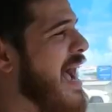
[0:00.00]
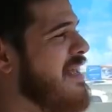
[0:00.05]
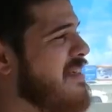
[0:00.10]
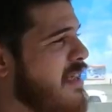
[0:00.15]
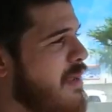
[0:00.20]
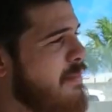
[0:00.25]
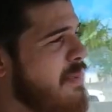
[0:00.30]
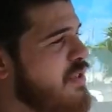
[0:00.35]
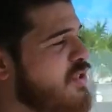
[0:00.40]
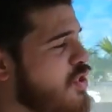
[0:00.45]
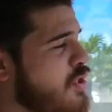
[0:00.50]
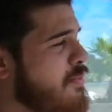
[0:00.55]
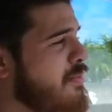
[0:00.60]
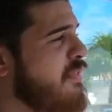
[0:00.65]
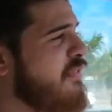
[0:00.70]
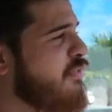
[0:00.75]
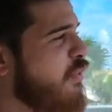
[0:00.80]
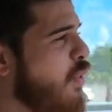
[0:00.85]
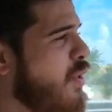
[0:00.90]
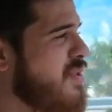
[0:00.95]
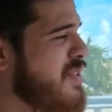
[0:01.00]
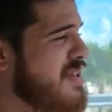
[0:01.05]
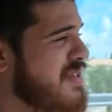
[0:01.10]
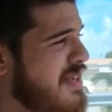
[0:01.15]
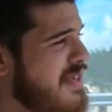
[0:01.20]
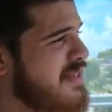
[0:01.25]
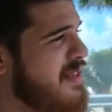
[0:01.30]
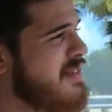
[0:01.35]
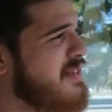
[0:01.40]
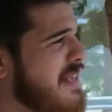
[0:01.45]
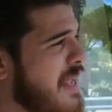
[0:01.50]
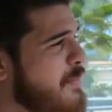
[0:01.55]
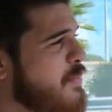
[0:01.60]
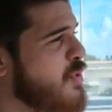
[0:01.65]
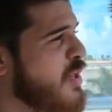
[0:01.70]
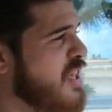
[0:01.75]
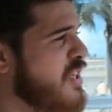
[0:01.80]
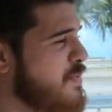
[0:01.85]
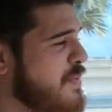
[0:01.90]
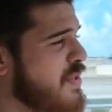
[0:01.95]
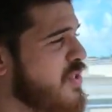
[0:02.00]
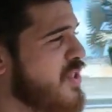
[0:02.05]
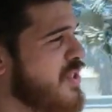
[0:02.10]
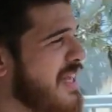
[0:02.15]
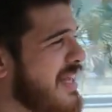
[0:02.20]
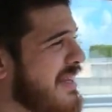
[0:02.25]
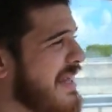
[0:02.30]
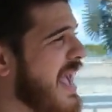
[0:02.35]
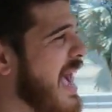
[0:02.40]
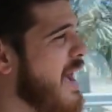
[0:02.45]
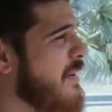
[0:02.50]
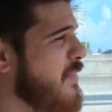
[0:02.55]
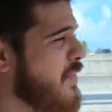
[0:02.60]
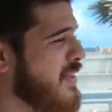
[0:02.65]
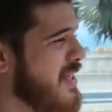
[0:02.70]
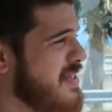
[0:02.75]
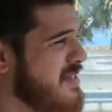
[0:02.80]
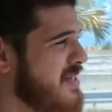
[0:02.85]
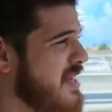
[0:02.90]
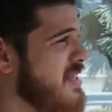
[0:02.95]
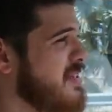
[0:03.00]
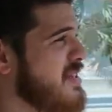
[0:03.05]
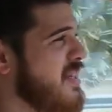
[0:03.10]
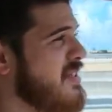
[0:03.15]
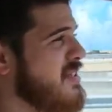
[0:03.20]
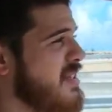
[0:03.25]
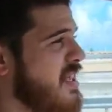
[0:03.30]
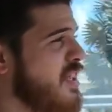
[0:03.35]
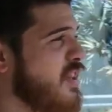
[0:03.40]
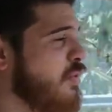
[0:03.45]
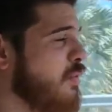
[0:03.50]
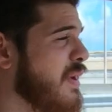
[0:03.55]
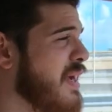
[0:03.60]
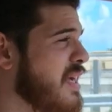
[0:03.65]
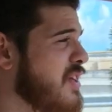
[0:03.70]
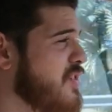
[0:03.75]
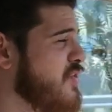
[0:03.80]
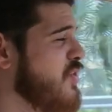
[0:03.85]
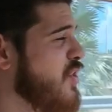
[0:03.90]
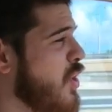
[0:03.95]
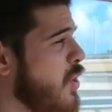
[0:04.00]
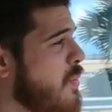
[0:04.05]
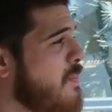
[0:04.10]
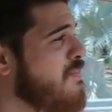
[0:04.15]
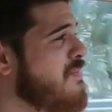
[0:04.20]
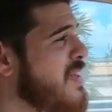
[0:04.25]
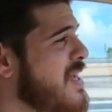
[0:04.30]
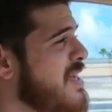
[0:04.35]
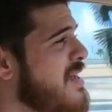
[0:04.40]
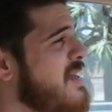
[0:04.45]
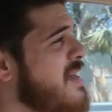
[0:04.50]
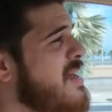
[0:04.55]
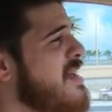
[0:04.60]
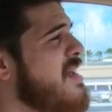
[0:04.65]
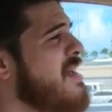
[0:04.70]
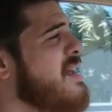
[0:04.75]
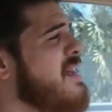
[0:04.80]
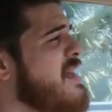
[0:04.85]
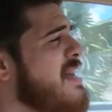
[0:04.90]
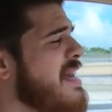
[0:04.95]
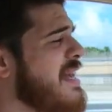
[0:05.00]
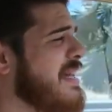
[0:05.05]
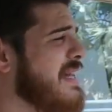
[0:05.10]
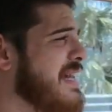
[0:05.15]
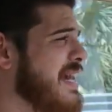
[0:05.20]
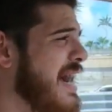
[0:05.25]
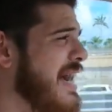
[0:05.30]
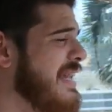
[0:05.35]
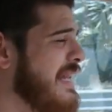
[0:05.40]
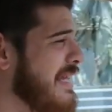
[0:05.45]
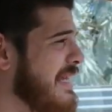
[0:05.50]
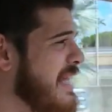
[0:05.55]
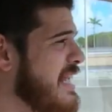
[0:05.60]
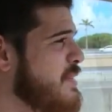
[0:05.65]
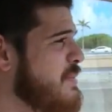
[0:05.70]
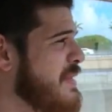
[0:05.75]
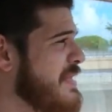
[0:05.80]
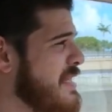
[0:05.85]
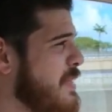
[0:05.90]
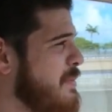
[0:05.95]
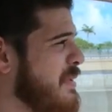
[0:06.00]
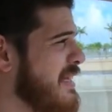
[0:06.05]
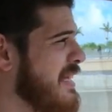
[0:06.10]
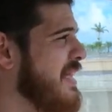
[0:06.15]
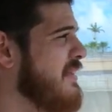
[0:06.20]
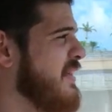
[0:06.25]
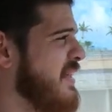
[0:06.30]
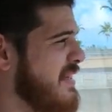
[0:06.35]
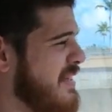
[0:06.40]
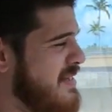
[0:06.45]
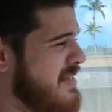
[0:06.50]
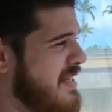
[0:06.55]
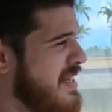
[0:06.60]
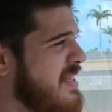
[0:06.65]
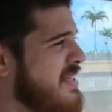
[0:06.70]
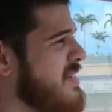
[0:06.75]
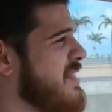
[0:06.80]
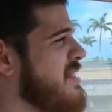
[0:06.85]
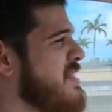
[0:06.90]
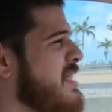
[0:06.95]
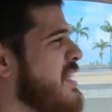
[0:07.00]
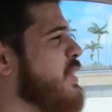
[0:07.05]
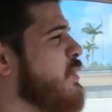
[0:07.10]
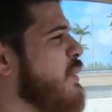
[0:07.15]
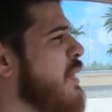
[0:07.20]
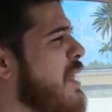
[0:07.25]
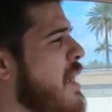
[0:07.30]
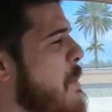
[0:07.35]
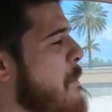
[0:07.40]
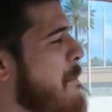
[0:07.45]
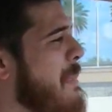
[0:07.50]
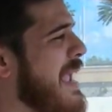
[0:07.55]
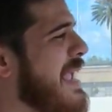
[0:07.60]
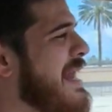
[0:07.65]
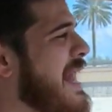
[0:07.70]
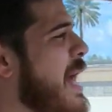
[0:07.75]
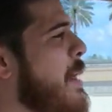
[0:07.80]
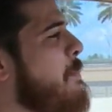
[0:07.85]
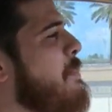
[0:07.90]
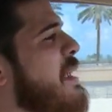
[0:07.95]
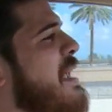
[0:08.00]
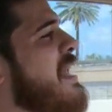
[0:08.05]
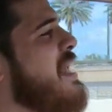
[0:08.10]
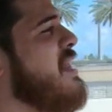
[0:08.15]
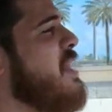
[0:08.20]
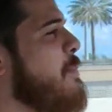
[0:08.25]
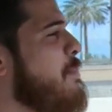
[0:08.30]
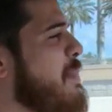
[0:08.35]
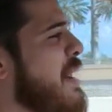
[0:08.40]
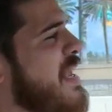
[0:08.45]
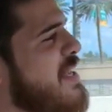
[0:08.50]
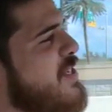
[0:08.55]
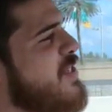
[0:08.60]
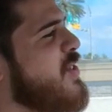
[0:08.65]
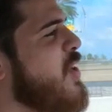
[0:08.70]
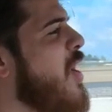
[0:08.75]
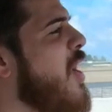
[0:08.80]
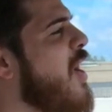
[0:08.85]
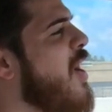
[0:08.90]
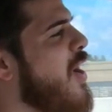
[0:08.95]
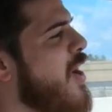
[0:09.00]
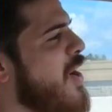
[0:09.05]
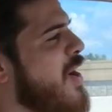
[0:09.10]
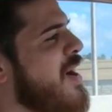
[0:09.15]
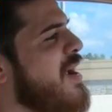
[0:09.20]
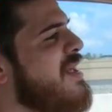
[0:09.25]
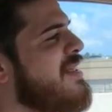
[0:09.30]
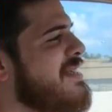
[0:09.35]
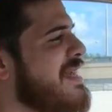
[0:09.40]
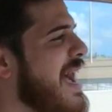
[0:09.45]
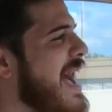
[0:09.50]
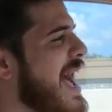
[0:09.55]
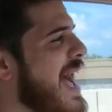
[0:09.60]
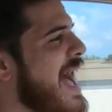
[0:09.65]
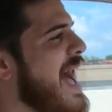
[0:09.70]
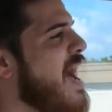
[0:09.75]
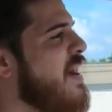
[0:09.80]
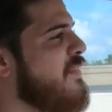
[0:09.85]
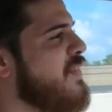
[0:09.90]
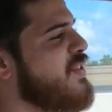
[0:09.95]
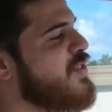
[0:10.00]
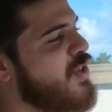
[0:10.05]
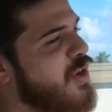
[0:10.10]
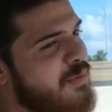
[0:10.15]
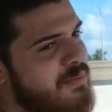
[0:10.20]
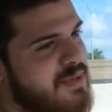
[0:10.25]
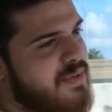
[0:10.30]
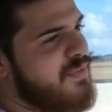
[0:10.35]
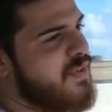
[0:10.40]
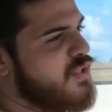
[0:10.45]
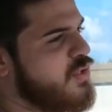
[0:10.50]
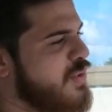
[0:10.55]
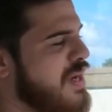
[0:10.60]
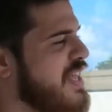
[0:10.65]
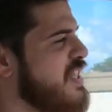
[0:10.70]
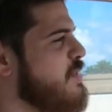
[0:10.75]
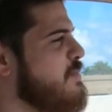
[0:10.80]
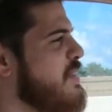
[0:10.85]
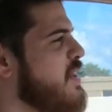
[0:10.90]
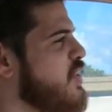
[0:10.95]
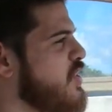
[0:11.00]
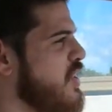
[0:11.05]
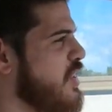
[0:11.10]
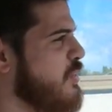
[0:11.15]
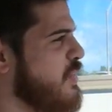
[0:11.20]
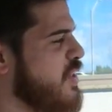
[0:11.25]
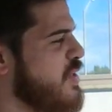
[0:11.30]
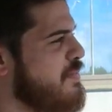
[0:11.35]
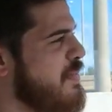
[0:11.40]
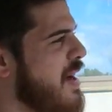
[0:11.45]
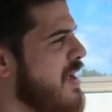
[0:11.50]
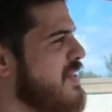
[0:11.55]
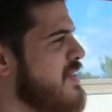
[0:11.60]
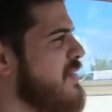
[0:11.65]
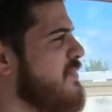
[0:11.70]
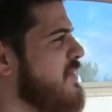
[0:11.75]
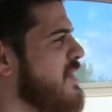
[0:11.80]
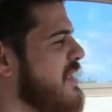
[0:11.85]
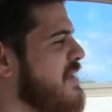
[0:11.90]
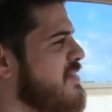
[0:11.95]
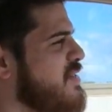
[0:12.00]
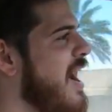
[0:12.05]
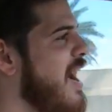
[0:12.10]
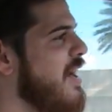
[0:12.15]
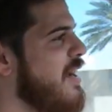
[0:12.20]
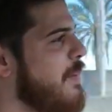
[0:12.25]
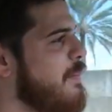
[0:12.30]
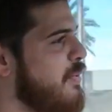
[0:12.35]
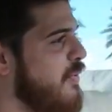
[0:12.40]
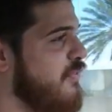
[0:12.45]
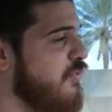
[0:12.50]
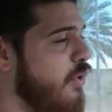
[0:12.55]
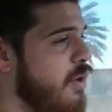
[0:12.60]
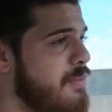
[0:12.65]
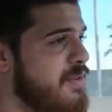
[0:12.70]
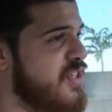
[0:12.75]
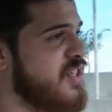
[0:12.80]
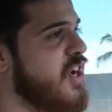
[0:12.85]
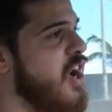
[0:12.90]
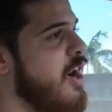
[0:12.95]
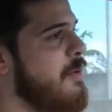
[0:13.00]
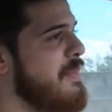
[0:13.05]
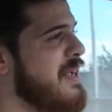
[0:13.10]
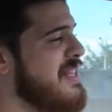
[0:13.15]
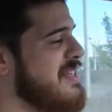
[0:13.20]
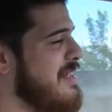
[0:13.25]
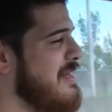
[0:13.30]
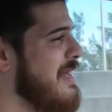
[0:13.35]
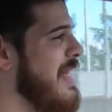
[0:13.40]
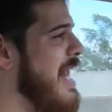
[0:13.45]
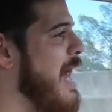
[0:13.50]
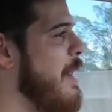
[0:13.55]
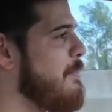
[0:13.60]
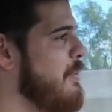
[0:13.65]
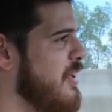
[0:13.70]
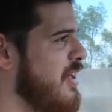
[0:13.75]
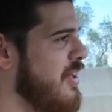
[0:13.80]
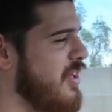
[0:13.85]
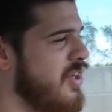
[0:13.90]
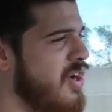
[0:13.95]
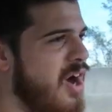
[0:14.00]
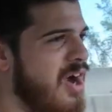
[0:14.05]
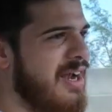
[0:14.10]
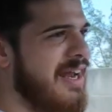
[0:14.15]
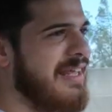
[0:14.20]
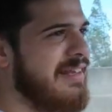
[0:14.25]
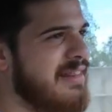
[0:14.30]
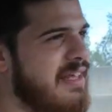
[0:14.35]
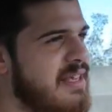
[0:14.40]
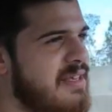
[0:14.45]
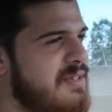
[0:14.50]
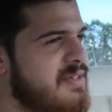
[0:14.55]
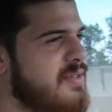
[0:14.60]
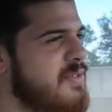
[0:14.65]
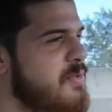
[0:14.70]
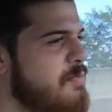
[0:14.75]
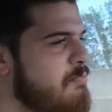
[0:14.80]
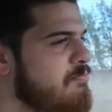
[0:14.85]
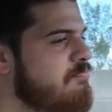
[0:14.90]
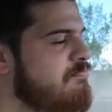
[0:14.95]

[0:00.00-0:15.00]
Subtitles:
As I mentioned before, this is the same transmission that they have on the C63, so it kind of leads me to believe that the C63 may not be the best car to have in terms of a transmission responsiveness. On a performance car, it means a lot, but on a car like this,